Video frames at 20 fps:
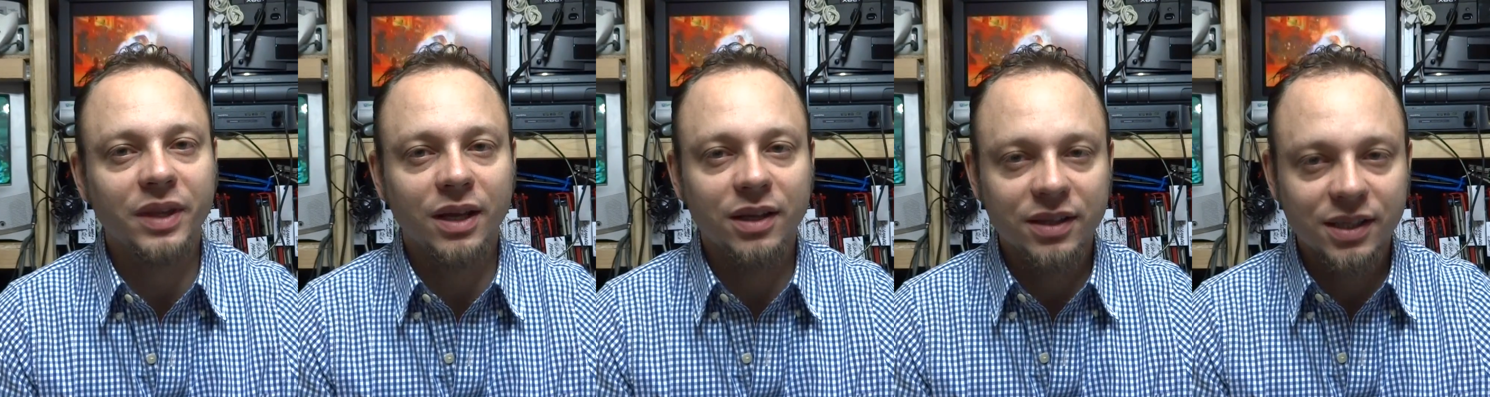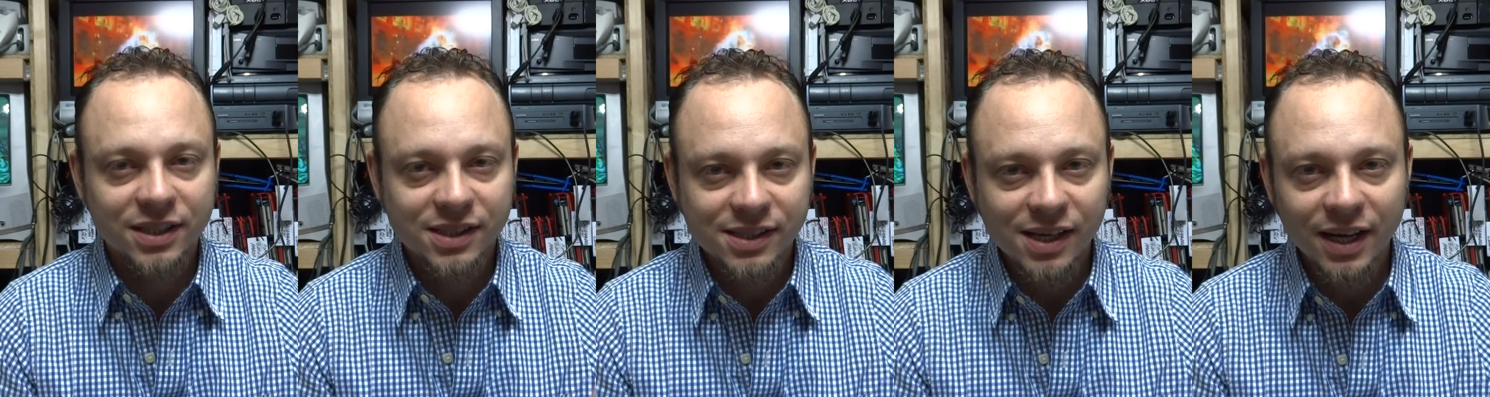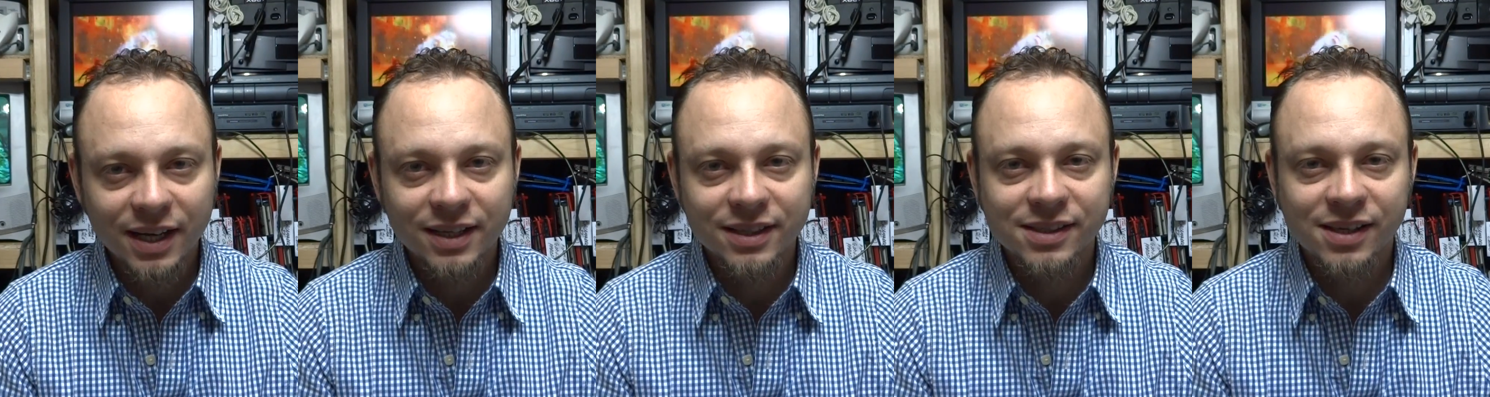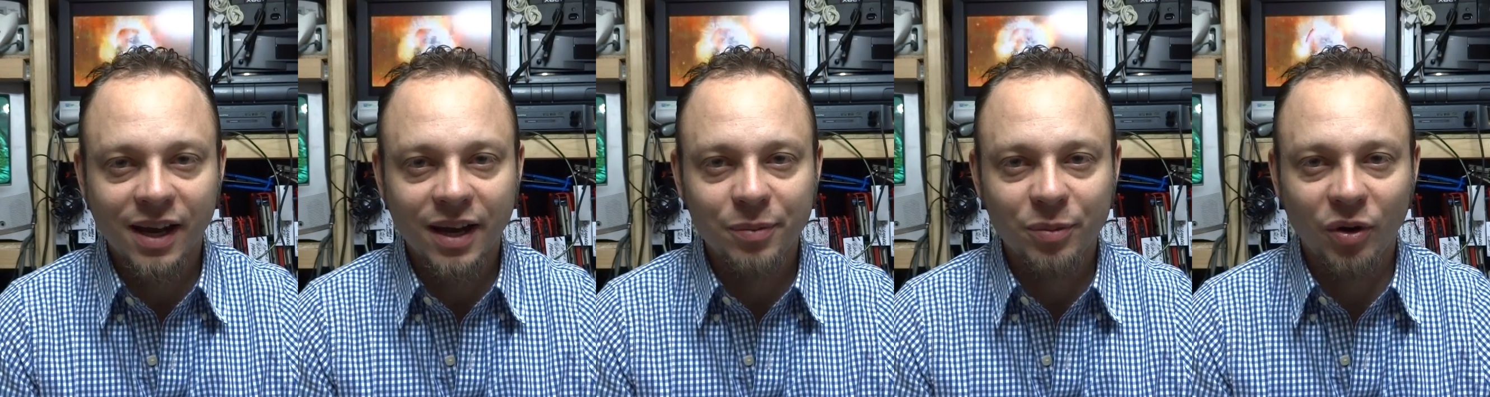the second
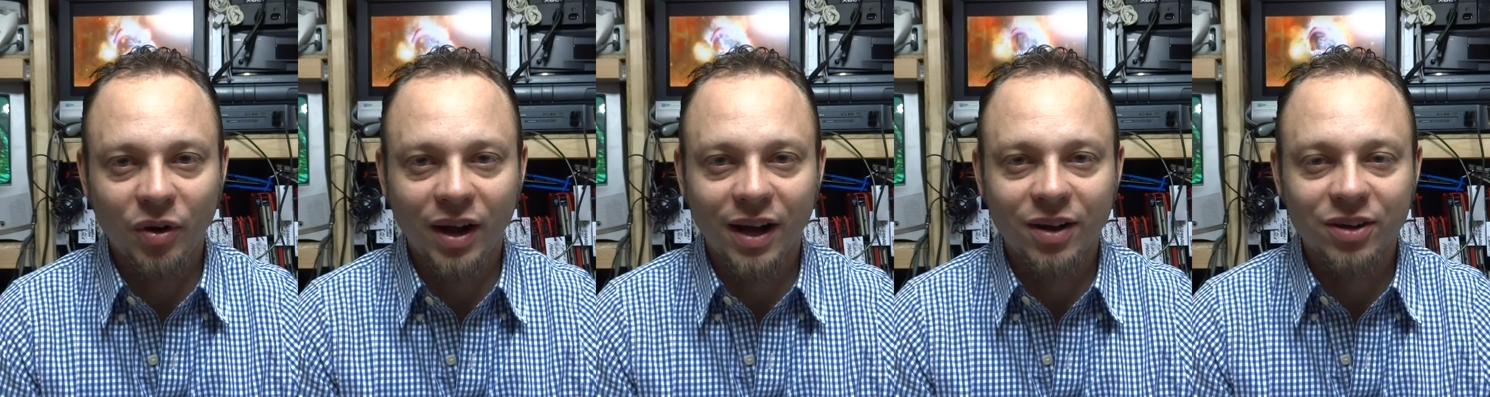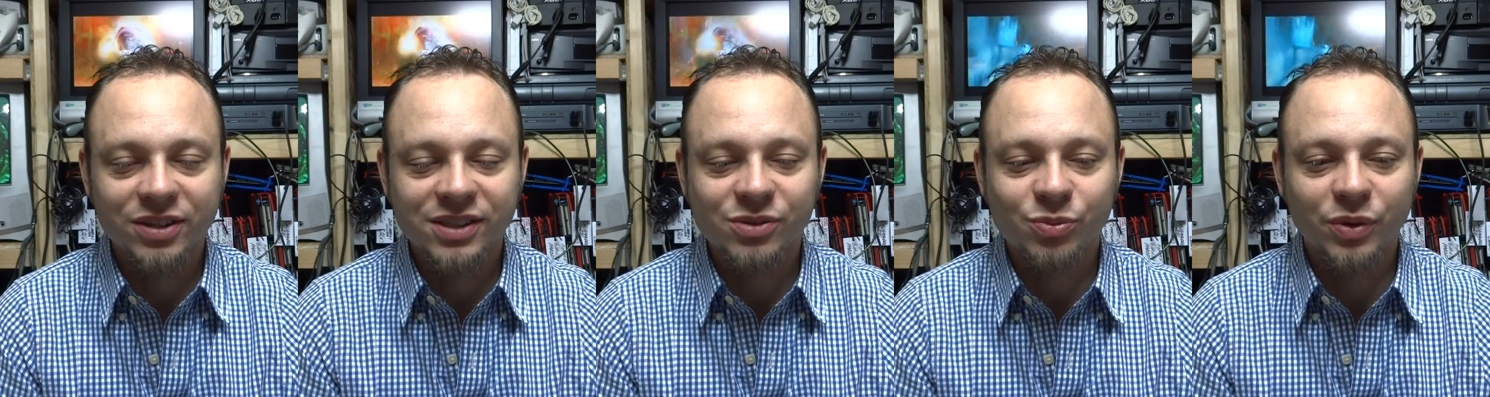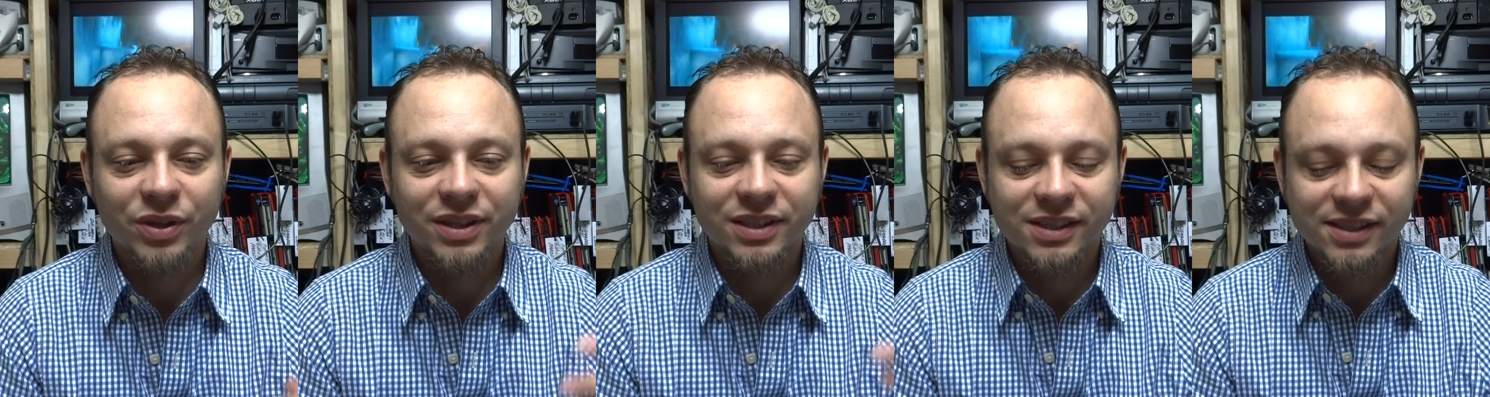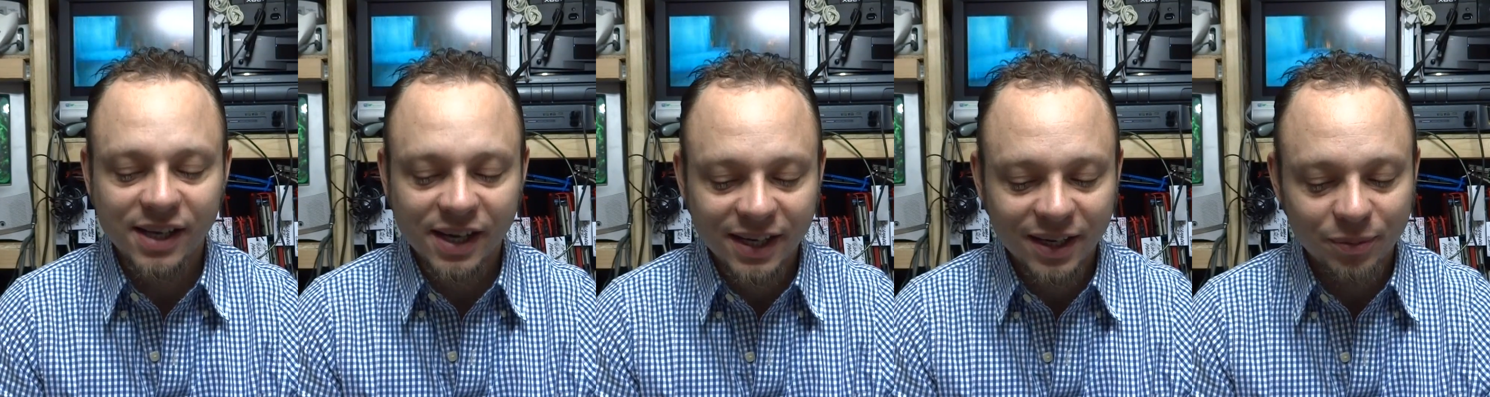time around with the
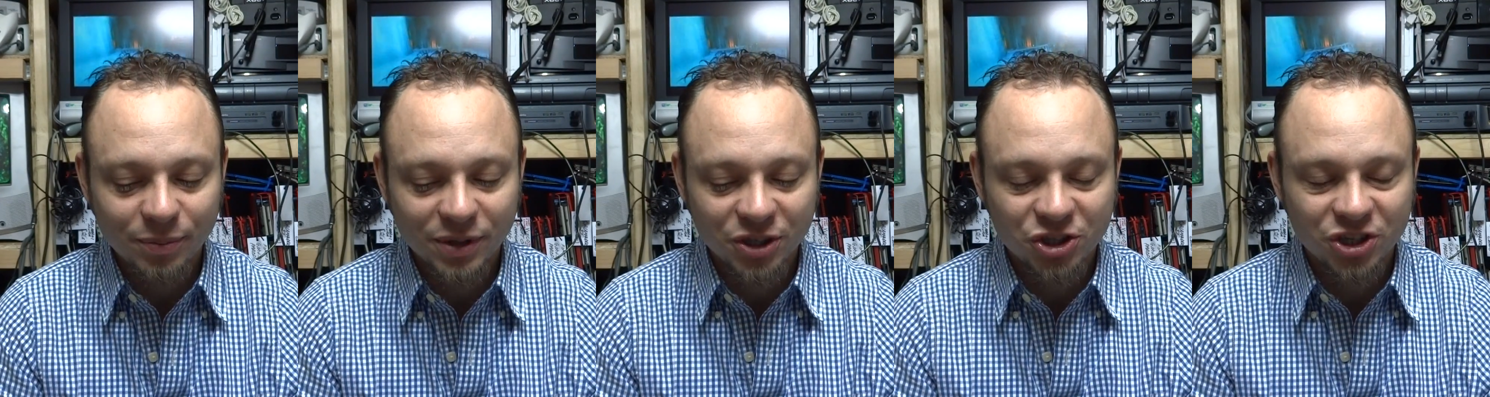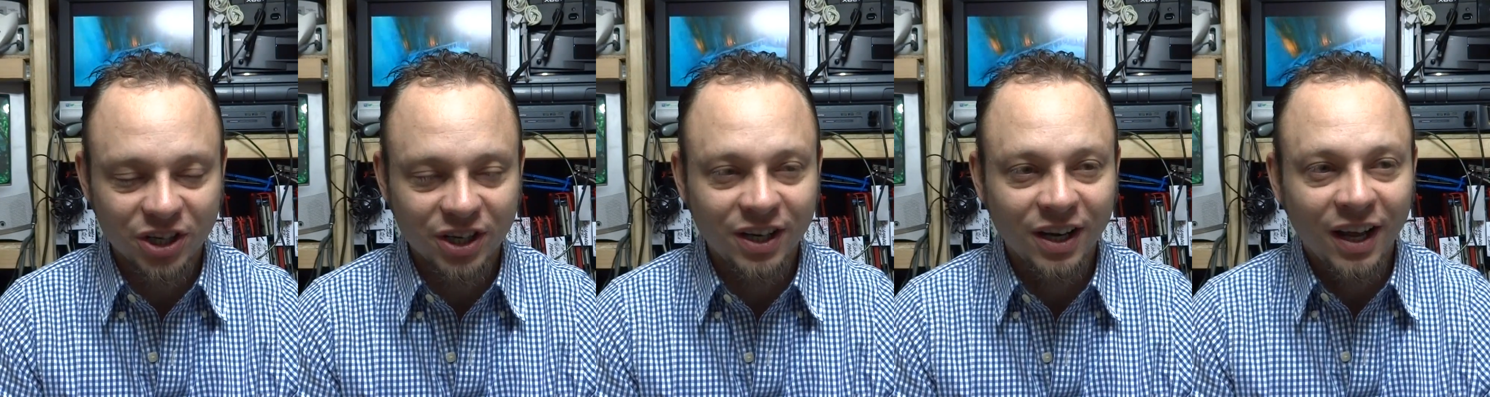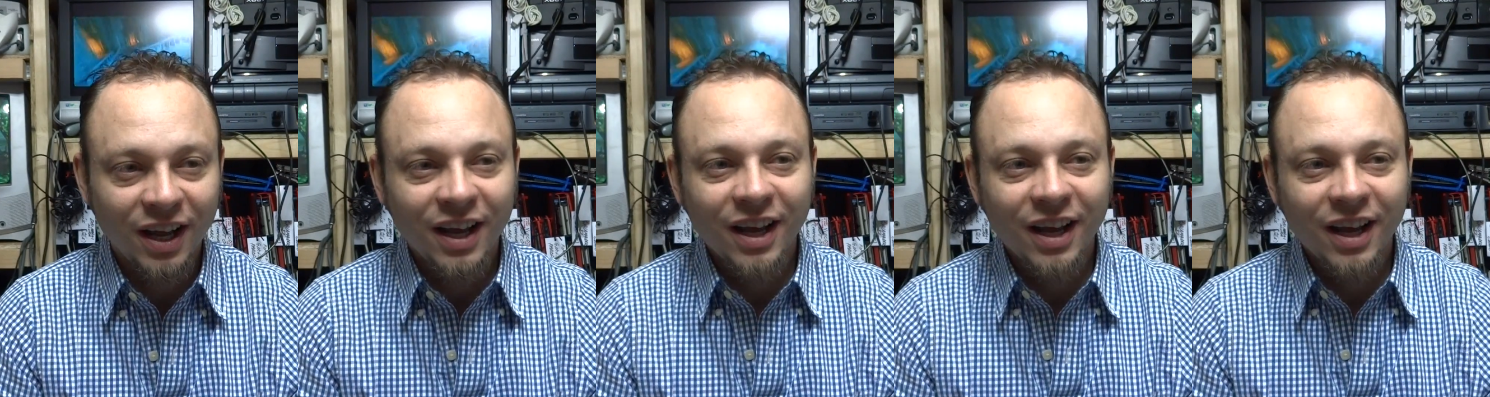second mission,